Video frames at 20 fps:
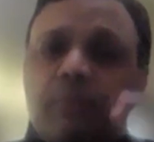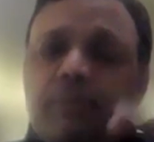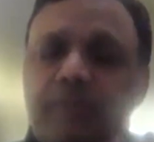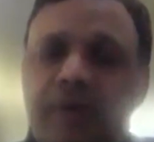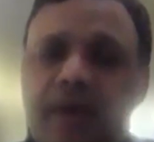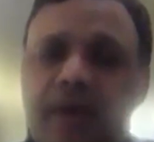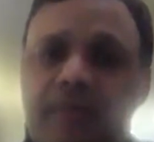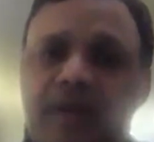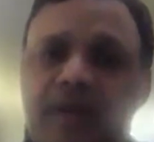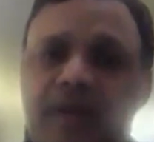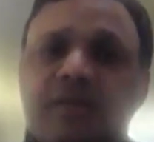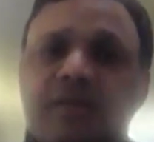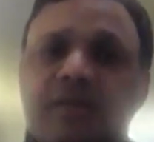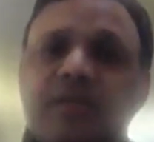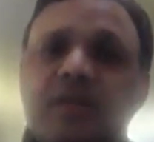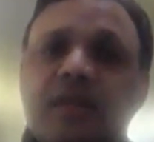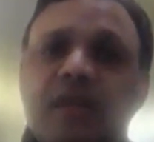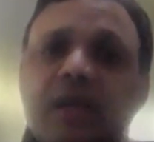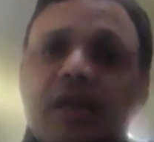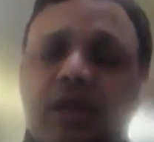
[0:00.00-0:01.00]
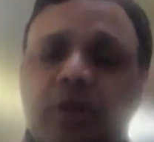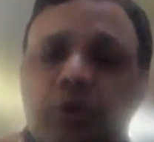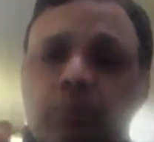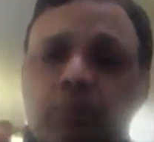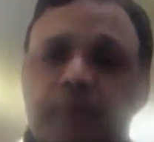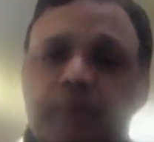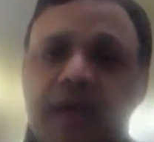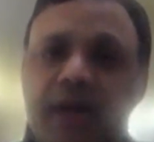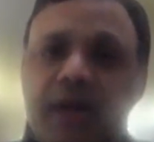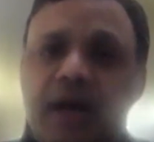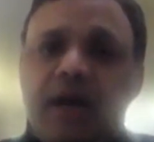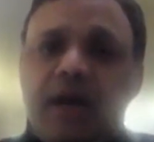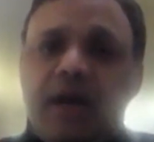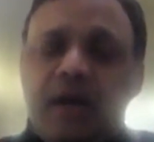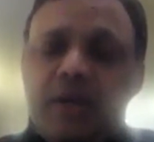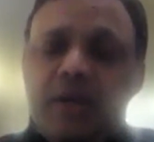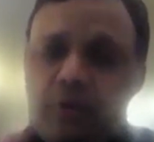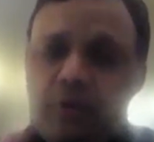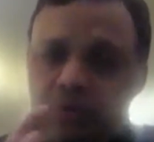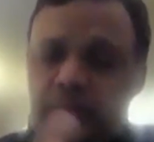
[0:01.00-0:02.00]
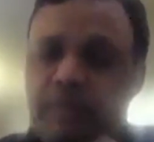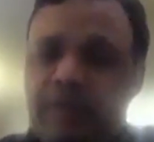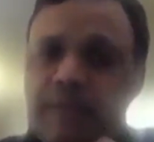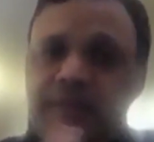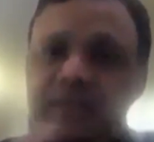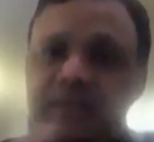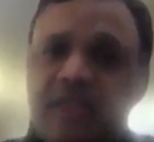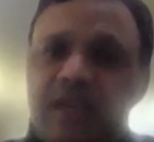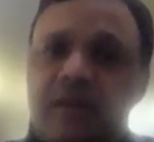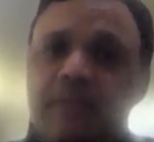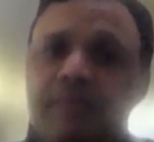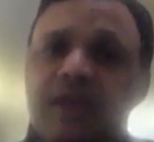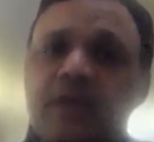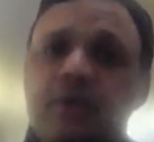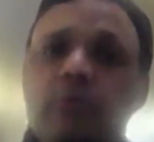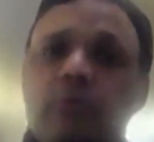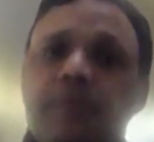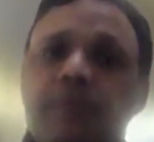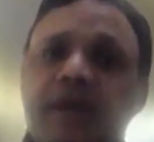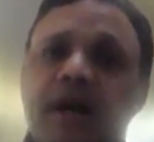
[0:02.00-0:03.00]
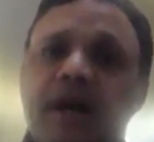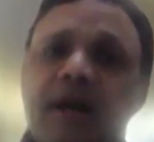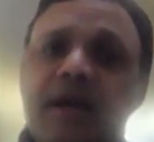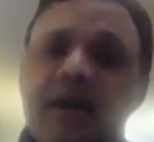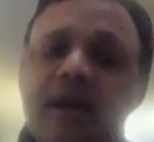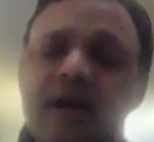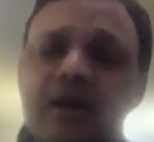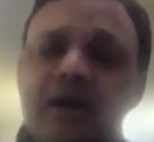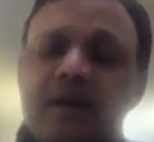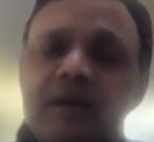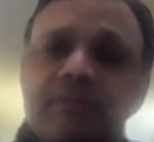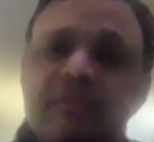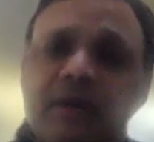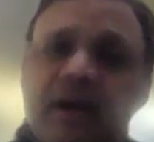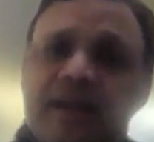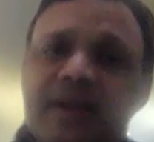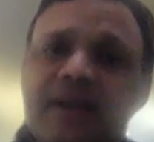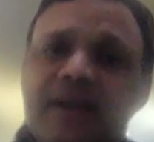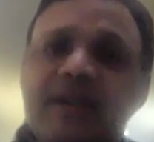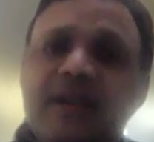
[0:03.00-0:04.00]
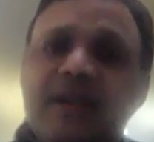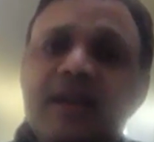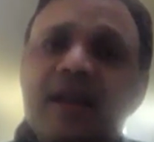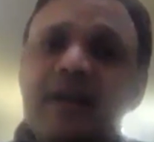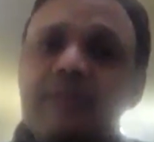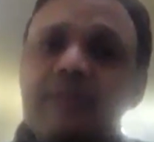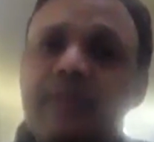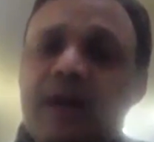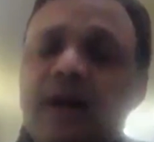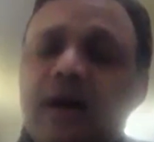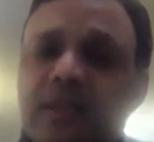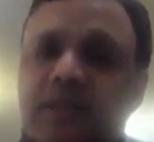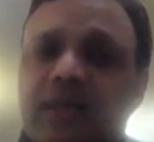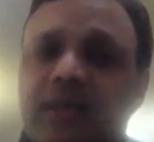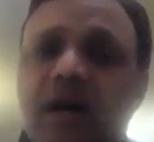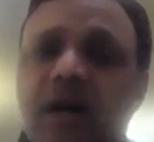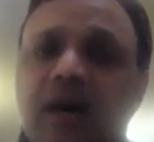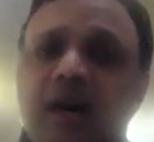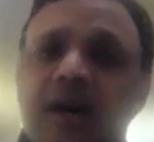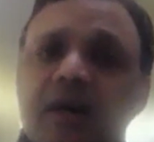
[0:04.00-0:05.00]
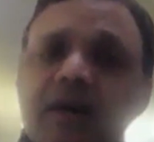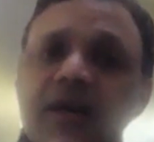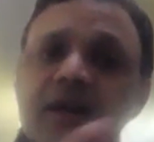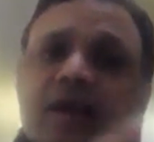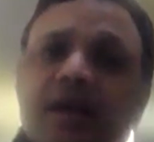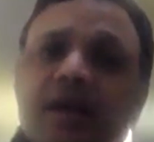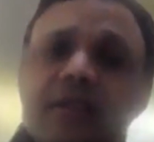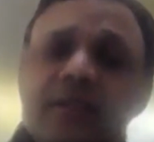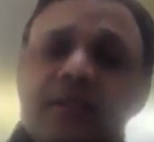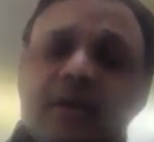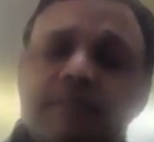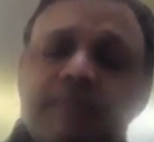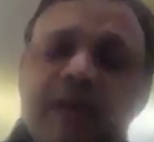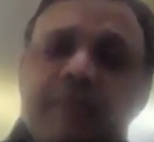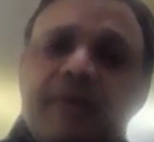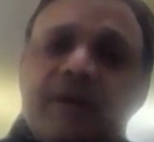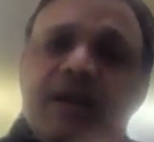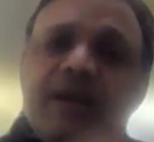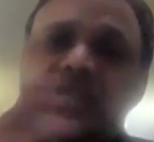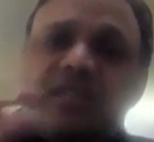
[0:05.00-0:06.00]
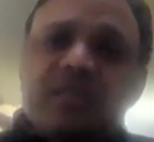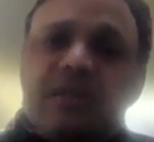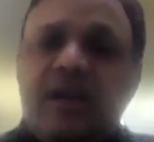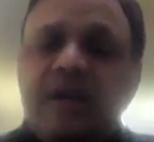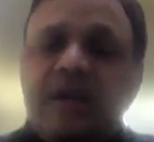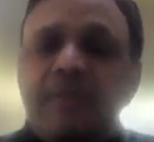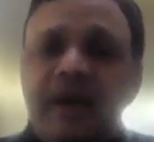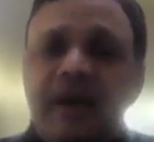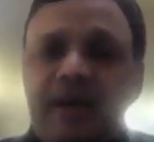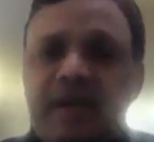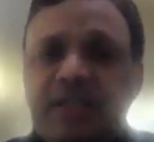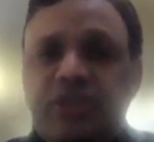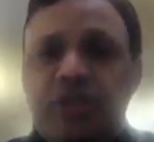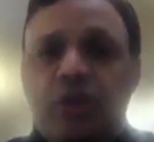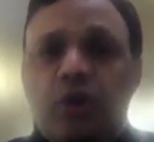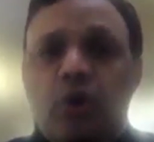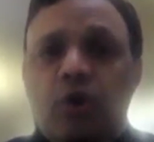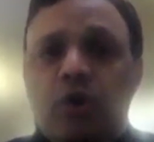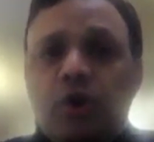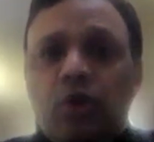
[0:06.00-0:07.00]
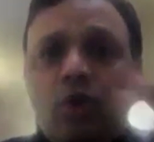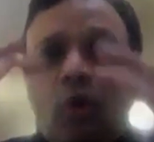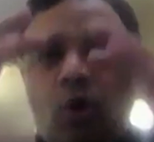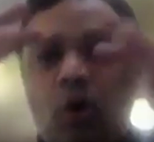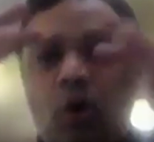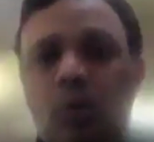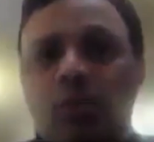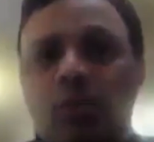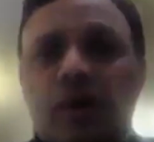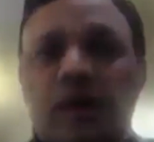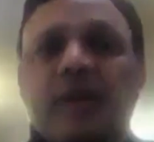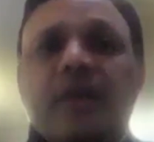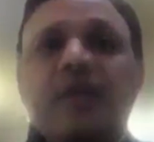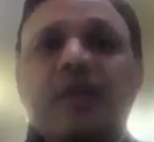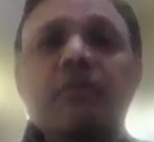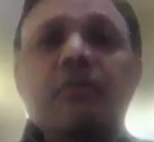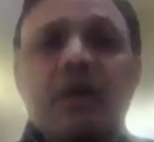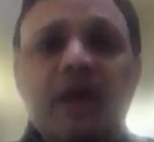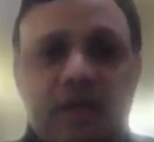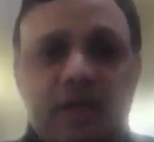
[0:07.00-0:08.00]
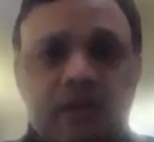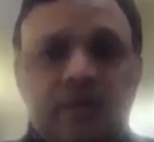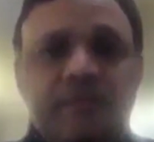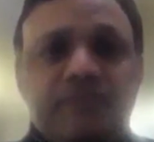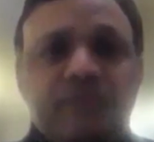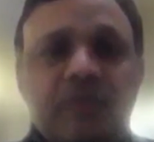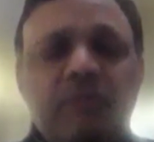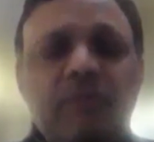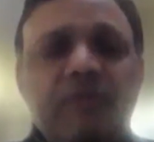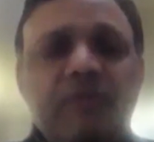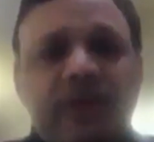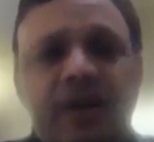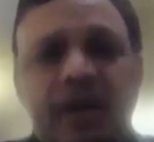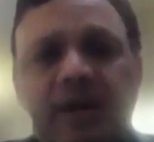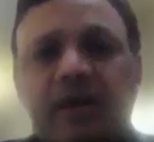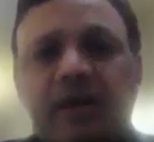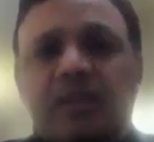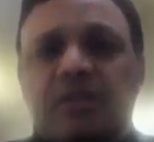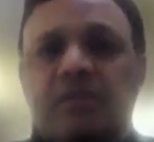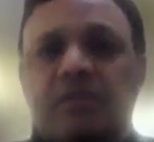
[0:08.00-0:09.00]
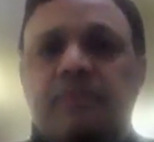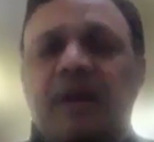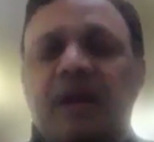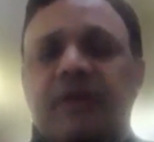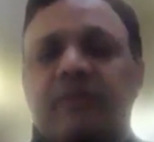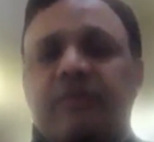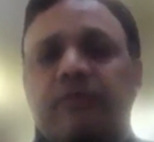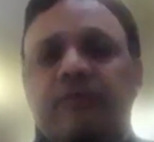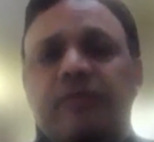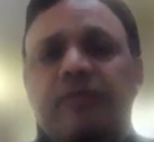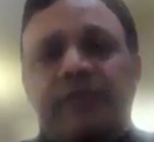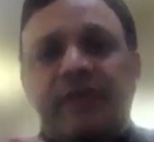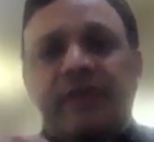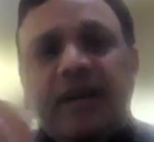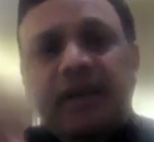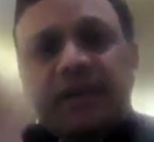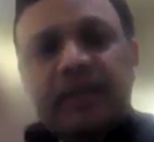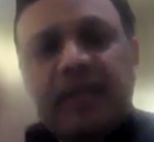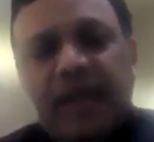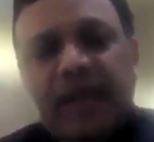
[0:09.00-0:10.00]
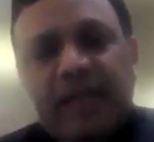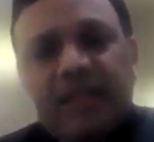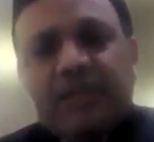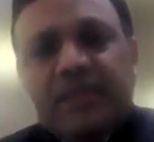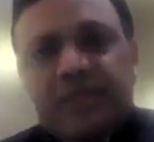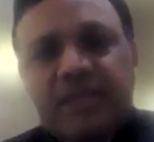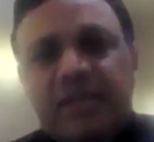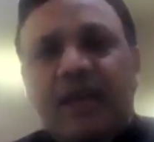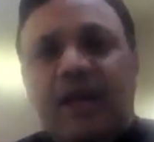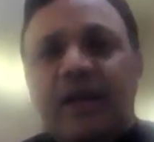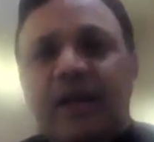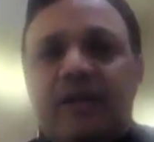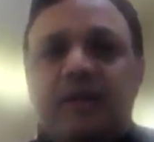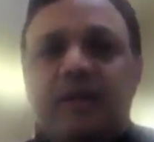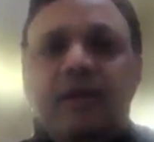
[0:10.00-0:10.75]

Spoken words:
payments, UPI, payments led by UPI, identity led by Aadhaar, the paperless led by DigiLocker, all working together. We've created this platform. We've created the health stack.